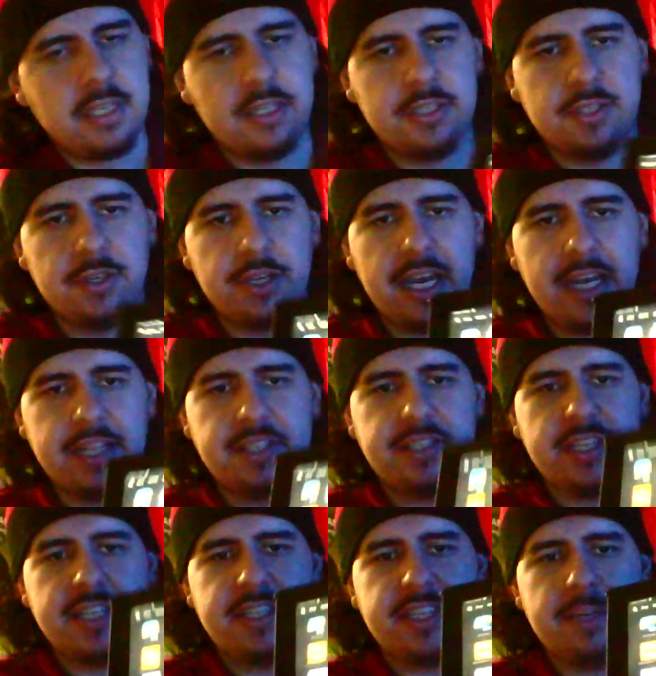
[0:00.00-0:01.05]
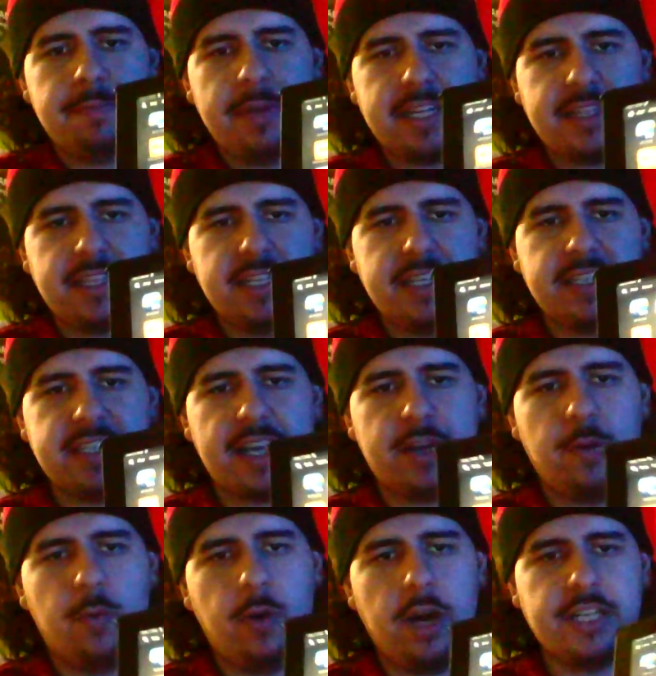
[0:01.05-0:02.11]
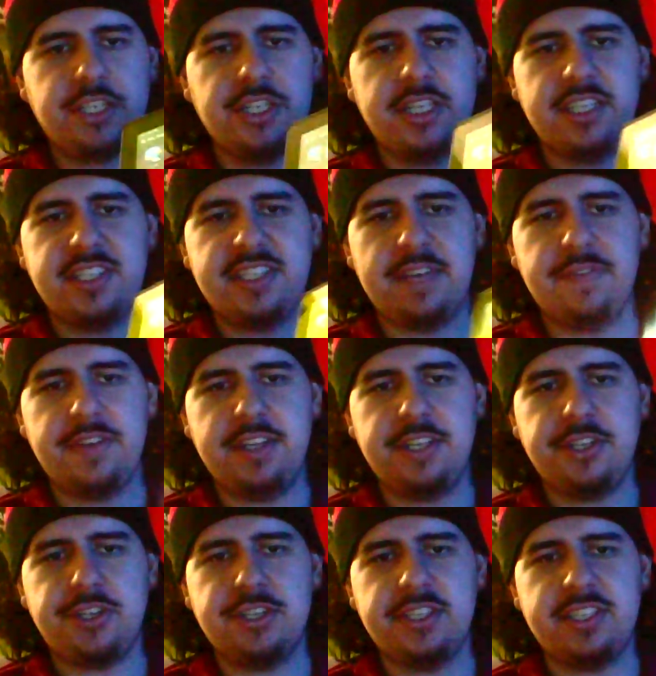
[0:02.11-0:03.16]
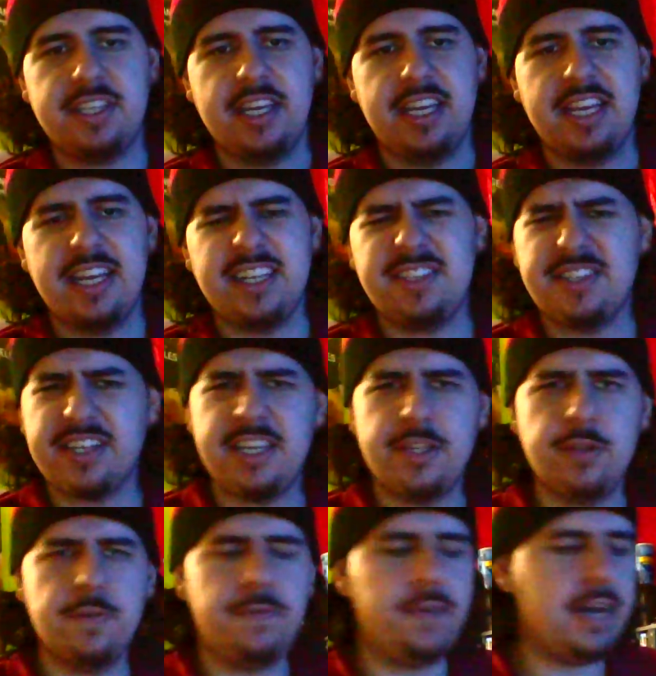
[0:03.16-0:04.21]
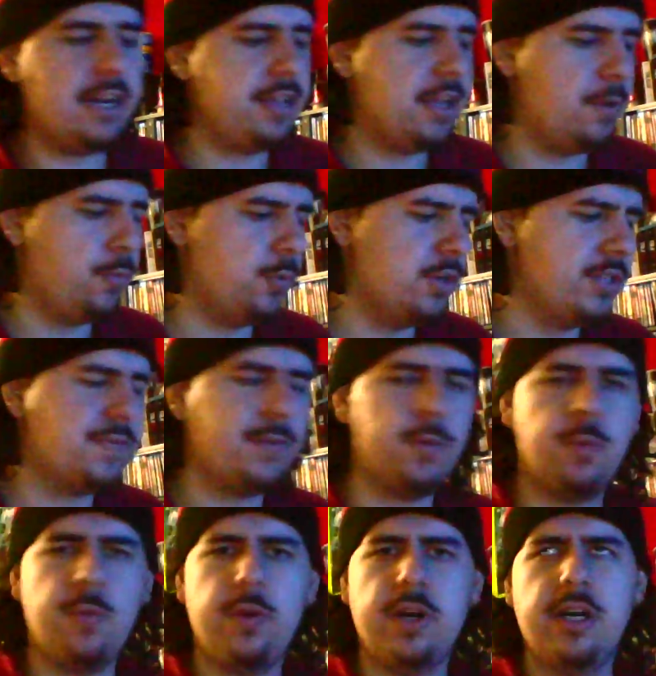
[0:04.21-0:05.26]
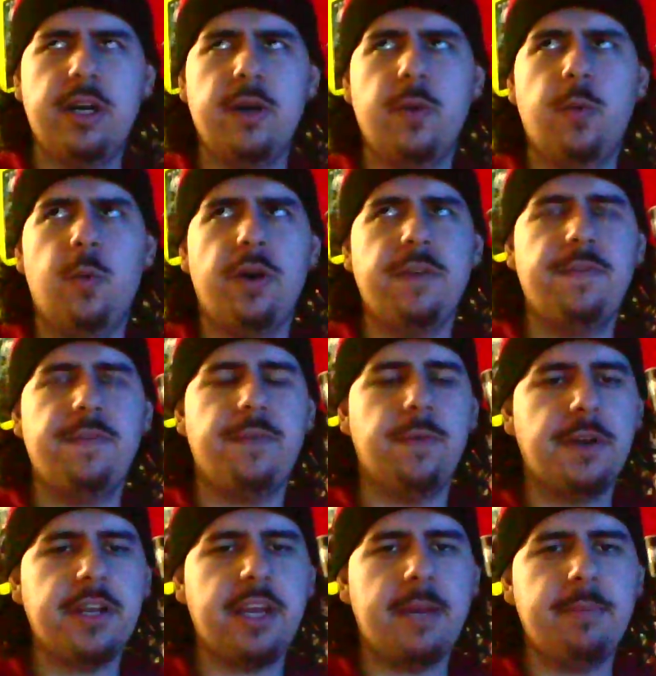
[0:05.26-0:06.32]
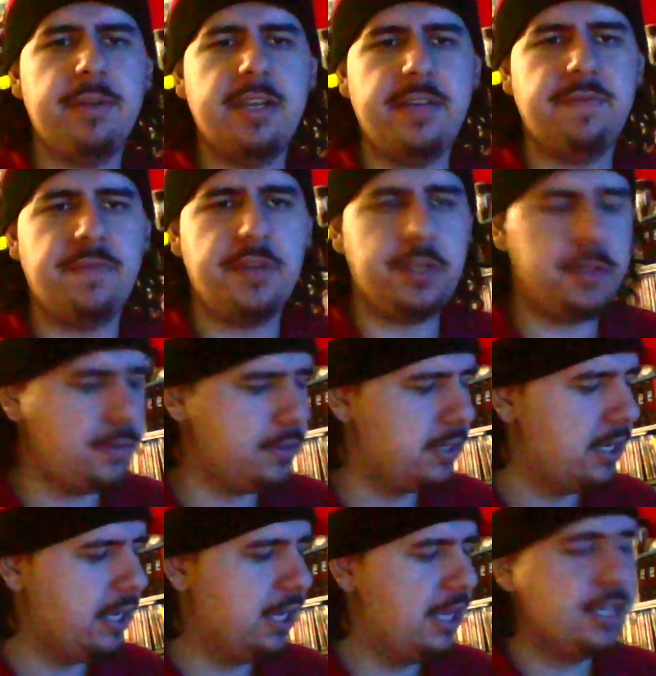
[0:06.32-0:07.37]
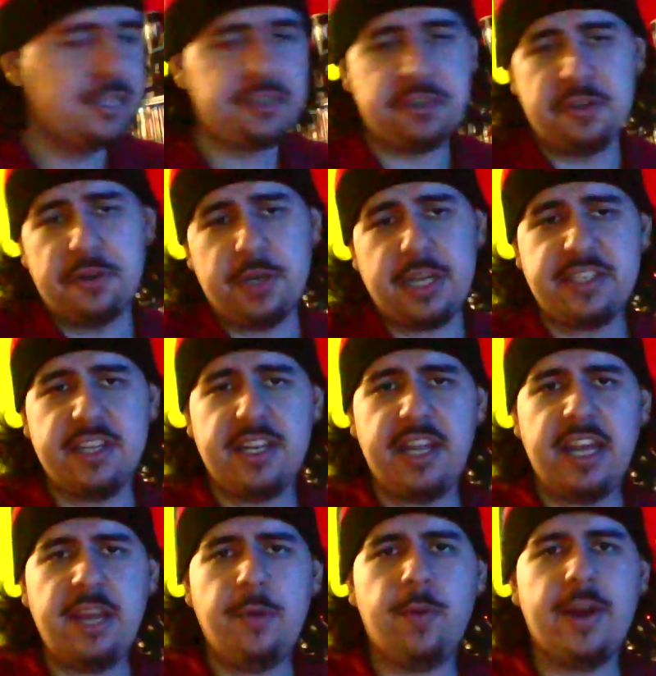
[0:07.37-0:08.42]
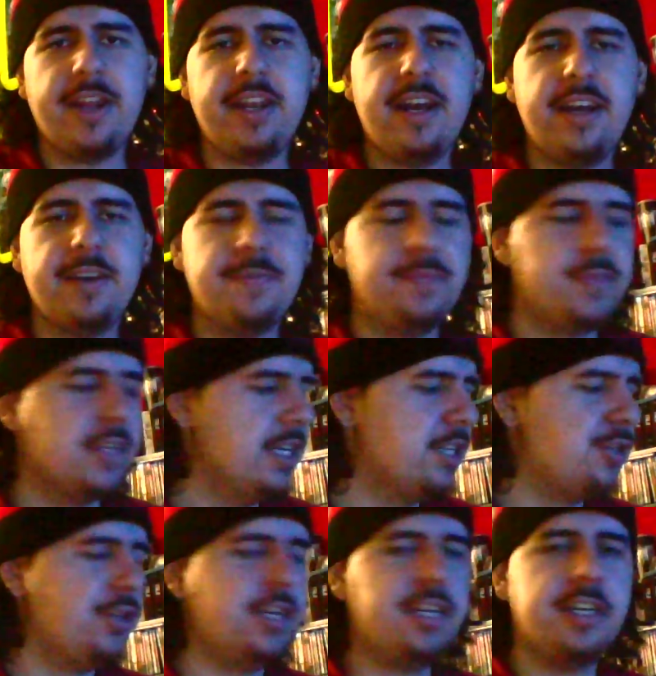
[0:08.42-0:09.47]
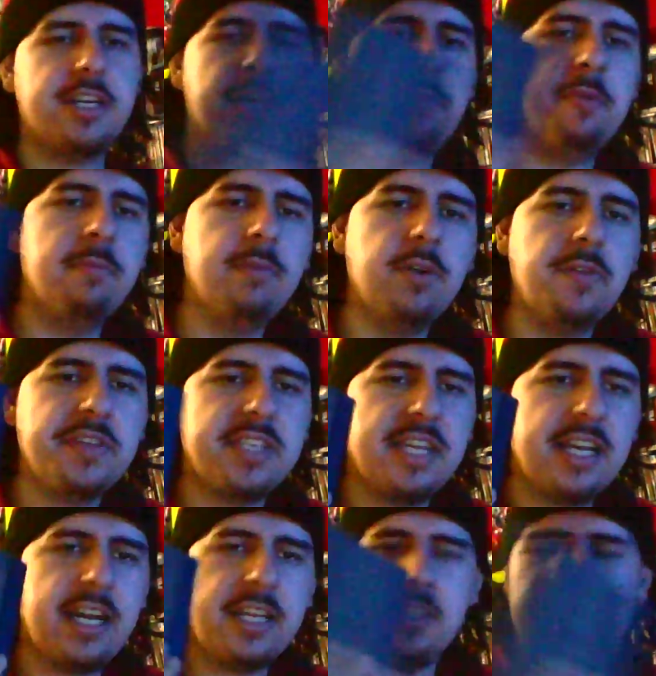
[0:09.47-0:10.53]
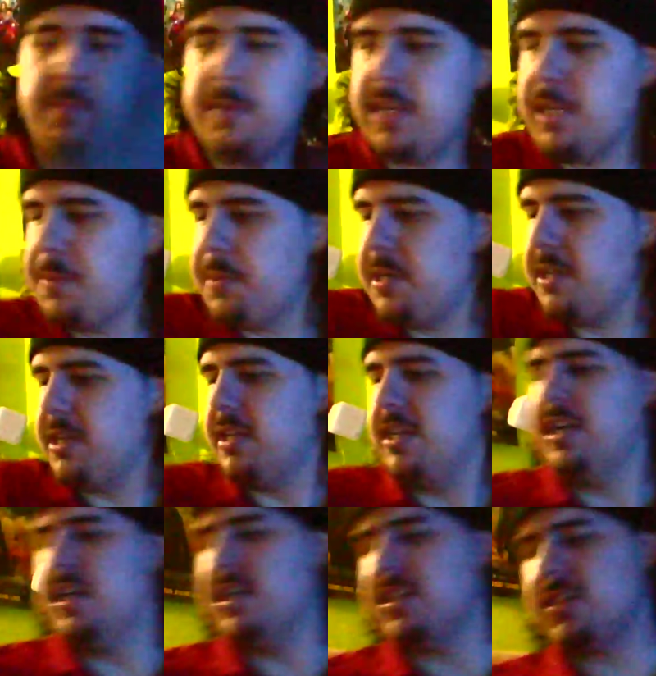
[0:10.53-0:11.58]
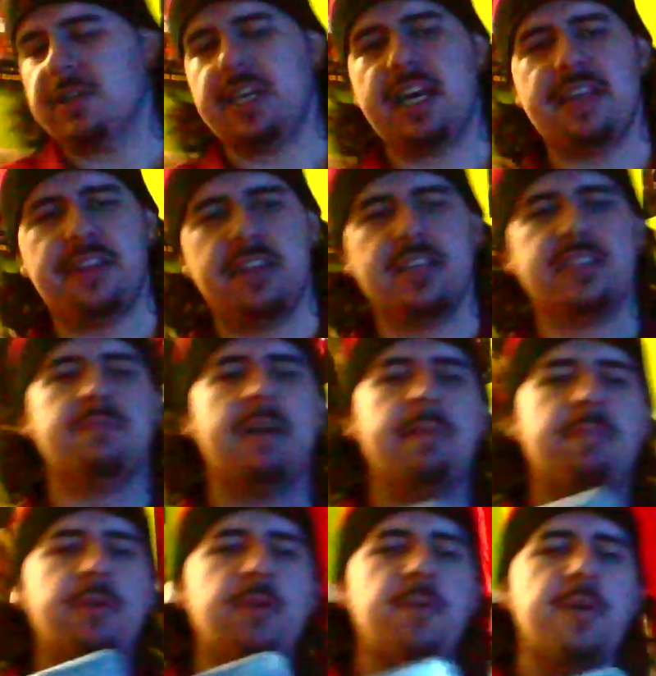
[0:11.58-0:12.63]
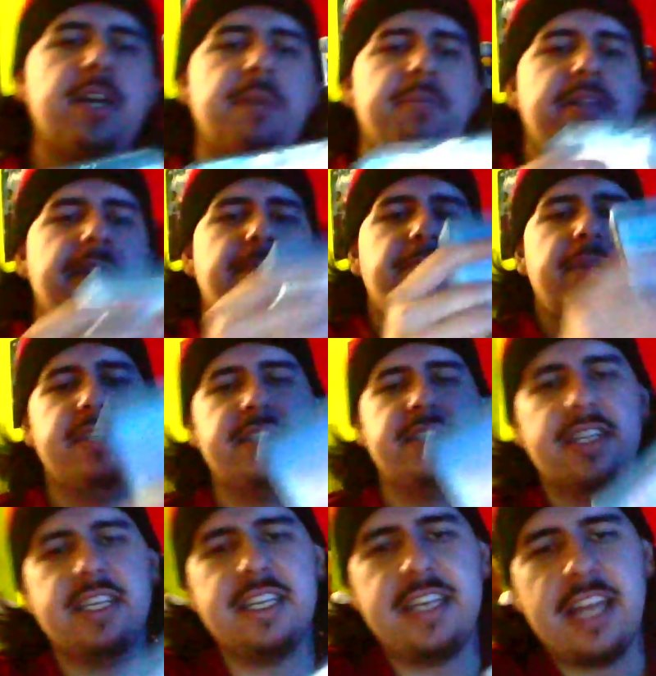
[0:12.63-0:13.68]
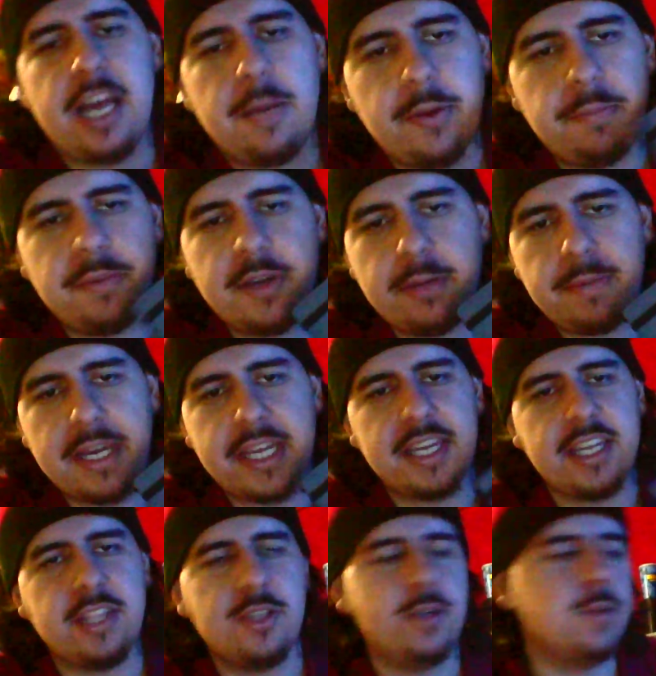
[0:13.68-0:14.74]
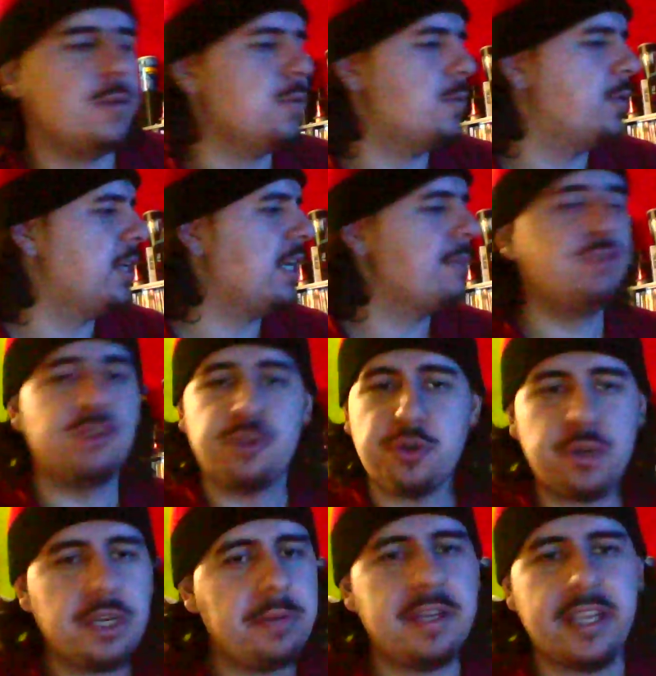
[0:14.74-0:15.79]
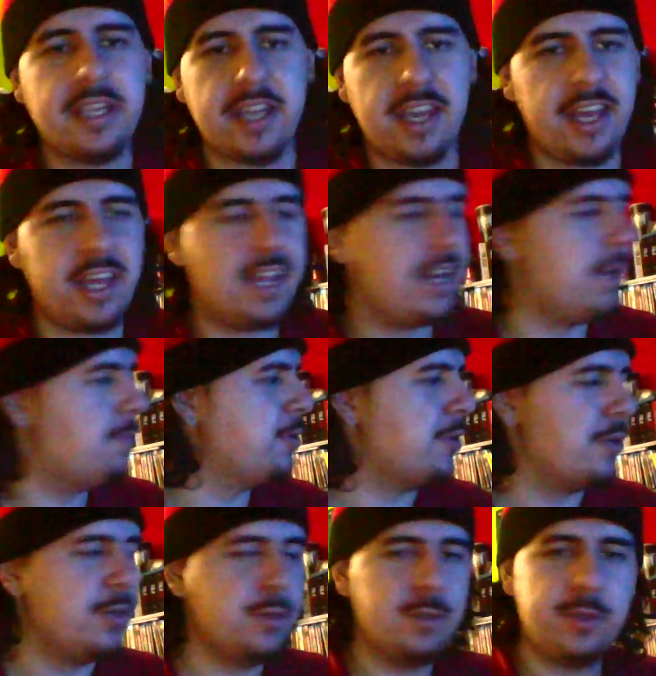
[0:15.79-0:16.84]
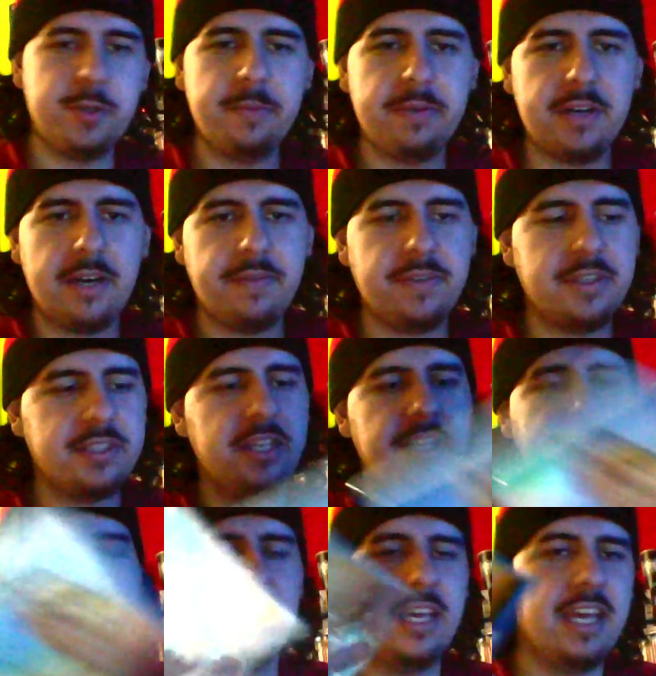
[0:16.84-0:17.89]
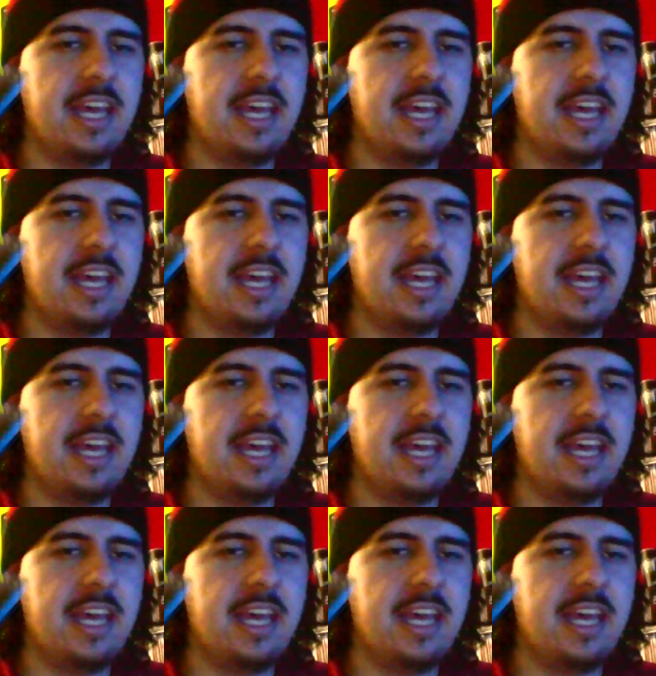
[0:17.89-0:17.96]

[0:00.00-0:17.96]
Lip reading: So, yeah, it sets up like this. I could watch it. It's 7 inches. It's a Kindle Fire that runs for 140, I believe, new. So I said, hey, why not? Traded a couple movies and got this baby. So, yeah, this is my Blu-ray update, basically. Now I'm going to be on my Kindle when I'm streaming, and I'm on YouTube, obviously.